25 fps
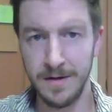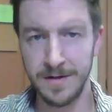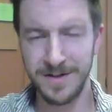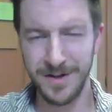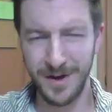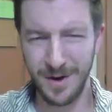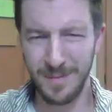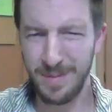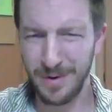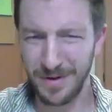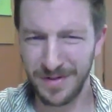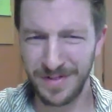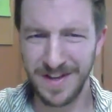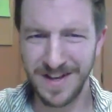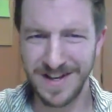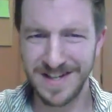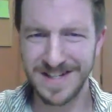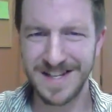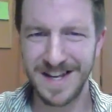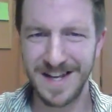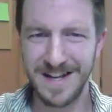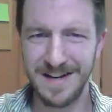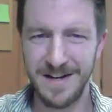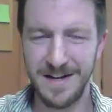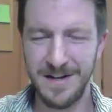So don't put
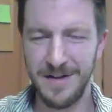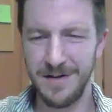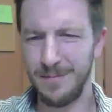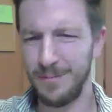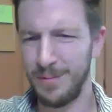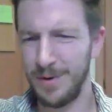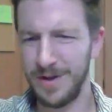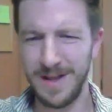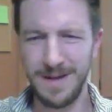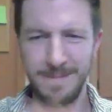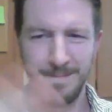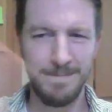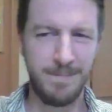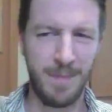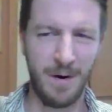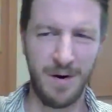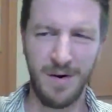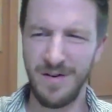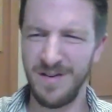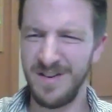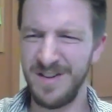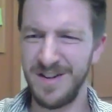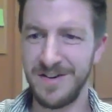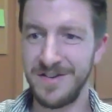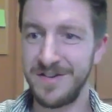things that either when they
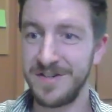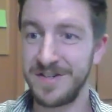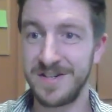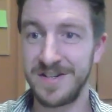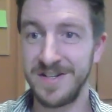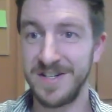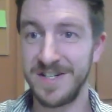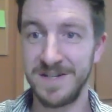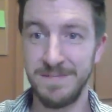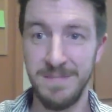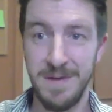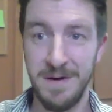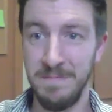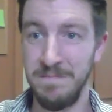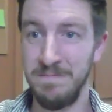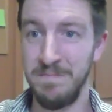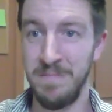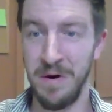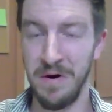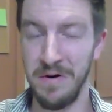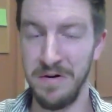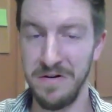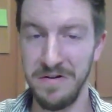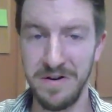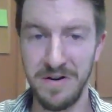burn, they're just going to smell
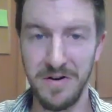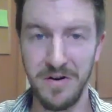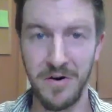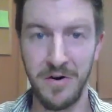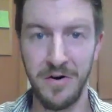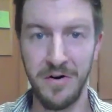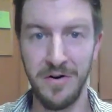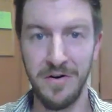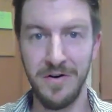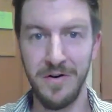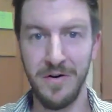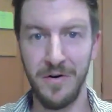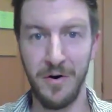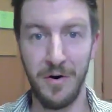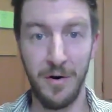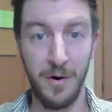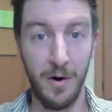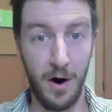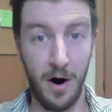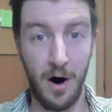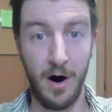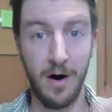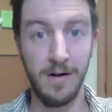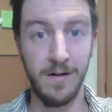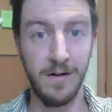burned, or
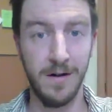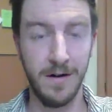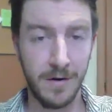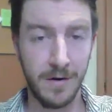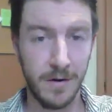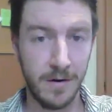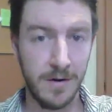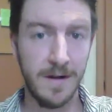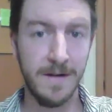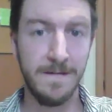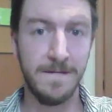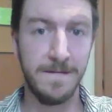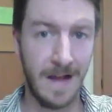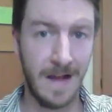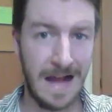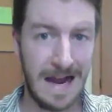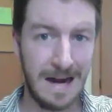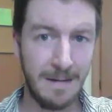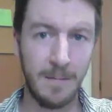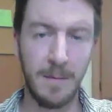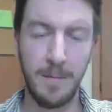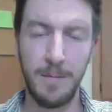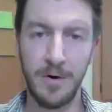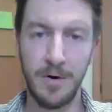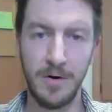are literally
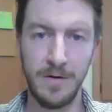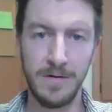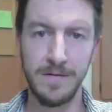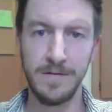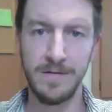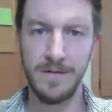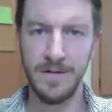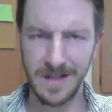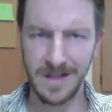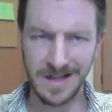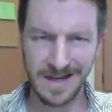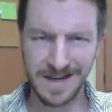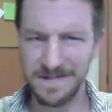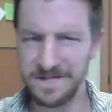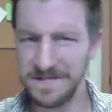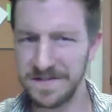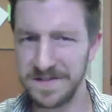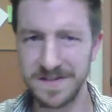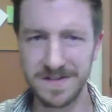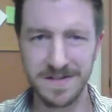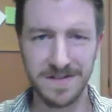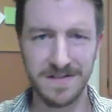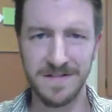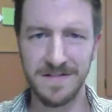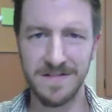flammable
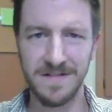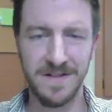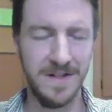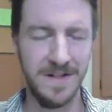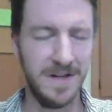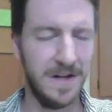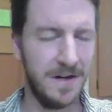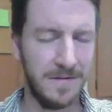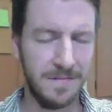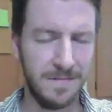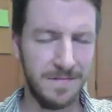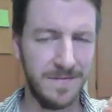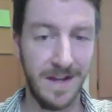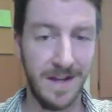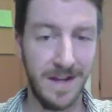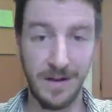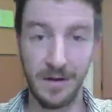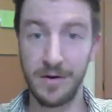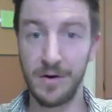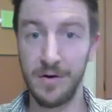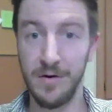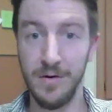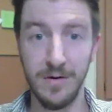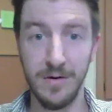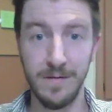leaves. You know, they
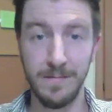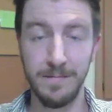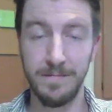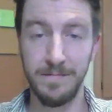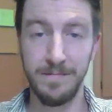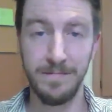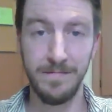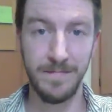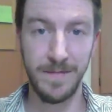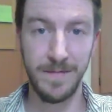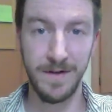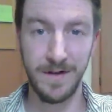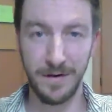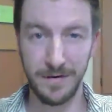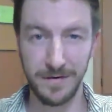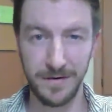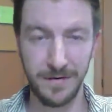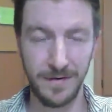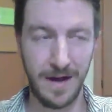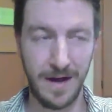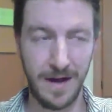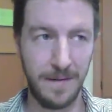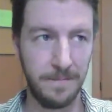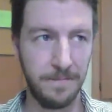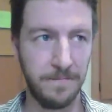look cool, but don't
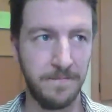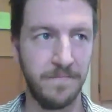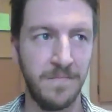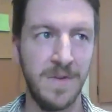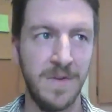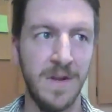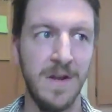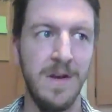do that.